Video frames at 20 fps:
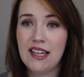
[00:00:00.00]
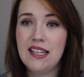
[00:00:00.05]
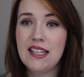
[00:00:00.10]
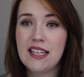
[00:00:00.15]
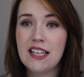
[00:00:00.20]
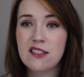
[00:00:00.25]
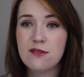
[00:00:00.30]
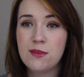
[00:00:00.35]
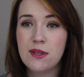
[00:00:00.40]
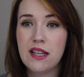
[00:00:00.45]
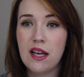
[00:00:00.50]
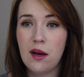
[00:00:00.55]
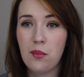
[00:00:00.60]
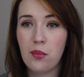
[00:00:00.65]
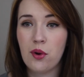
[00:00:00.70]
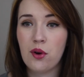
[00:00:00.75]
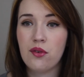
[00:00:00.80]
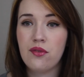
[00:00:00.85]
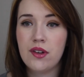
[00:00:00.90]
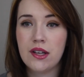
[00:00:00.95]
And it gives me that
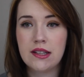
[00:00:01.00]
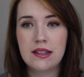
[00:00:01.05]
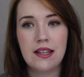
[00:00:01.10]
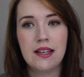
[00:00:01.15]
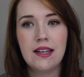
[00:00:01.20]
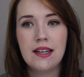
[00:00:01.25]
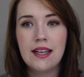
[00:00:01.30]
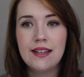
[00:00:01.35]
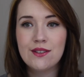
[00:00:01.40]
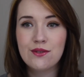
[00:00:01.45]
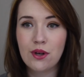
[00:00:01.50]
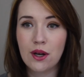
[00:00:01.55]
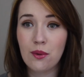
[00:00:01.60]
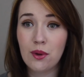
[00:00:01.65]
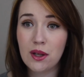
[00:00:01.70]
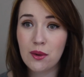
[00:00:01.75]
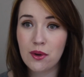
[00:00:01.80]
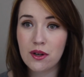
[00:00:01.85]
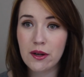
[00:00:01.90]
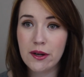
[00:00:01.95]
perfect, like, do I
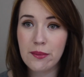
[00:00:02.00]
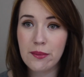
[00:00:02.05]
really want to